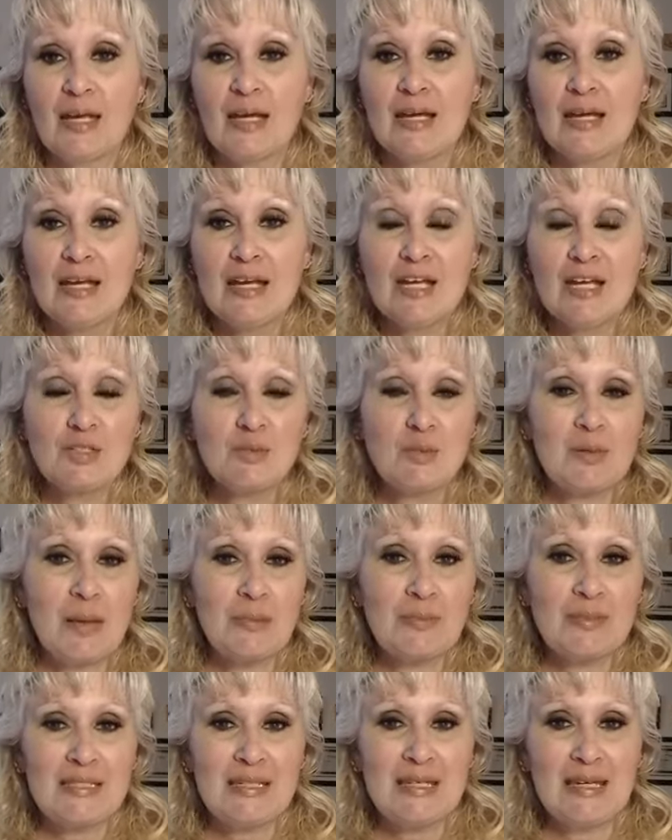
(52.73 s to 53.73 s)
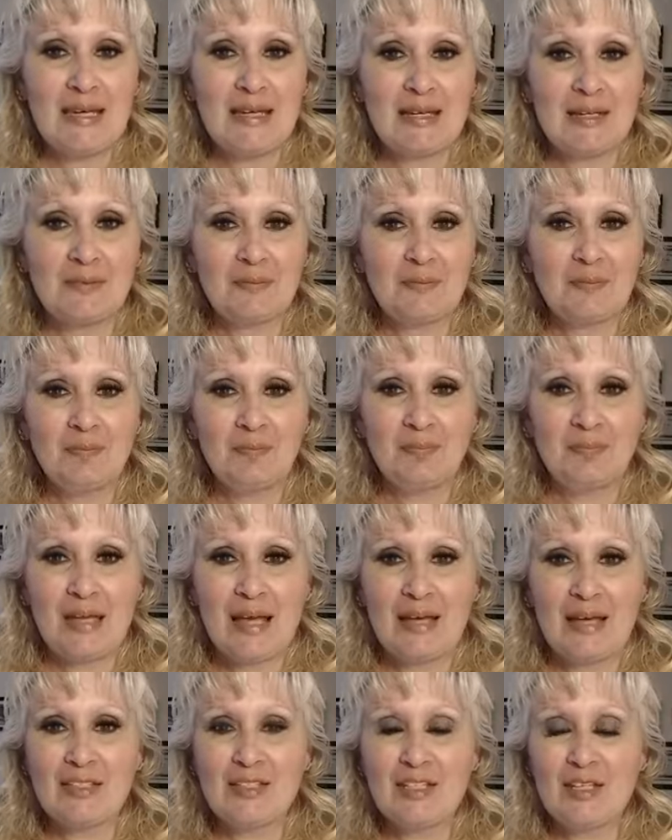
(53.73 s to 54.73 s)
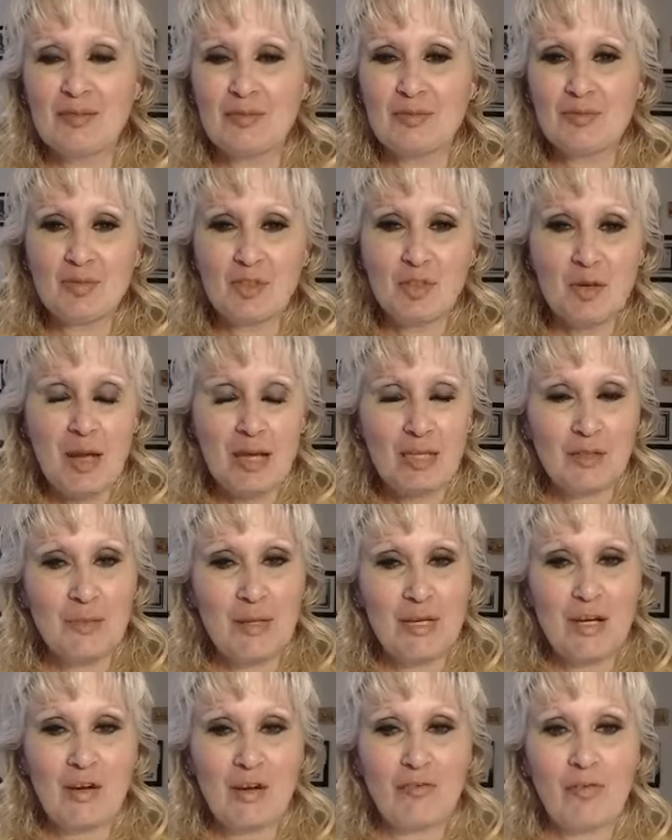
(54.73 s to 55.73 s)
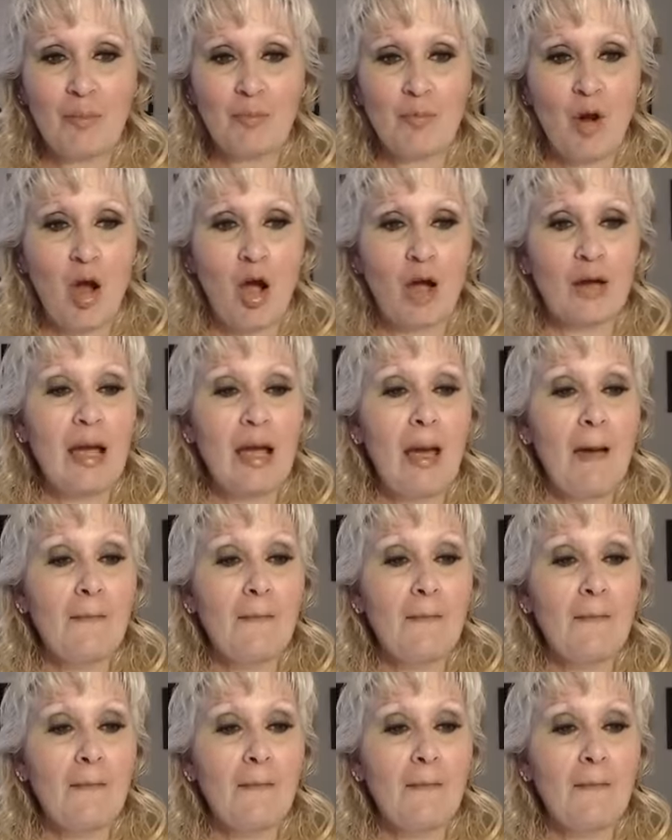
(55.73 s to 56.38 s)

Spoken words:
Here's what I'm seeing, and correct me here if I'm wrong.